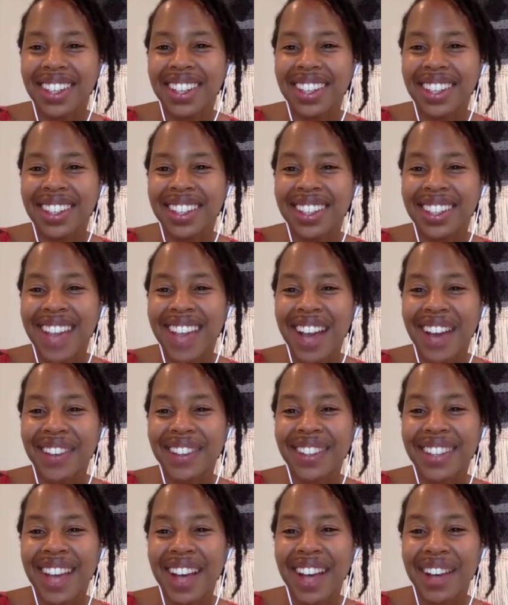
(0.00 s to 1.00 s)

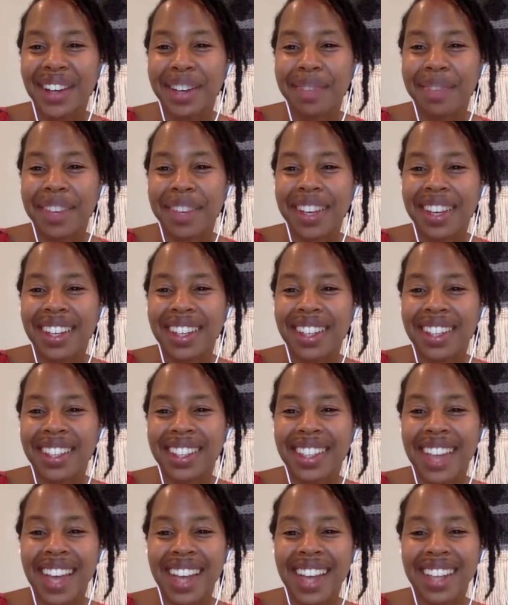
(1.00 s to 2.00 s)
sound alchemy,
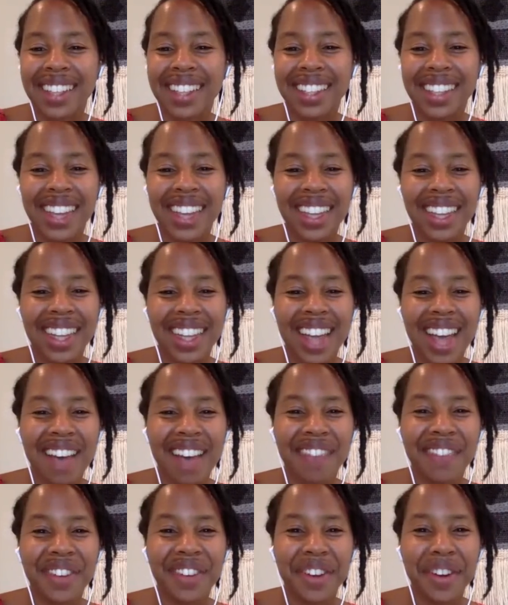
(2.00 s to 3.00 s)
dance, and
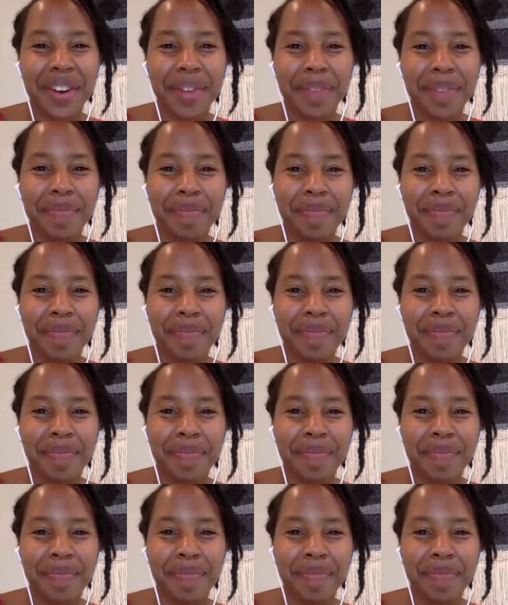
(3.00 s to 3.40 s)
laughter.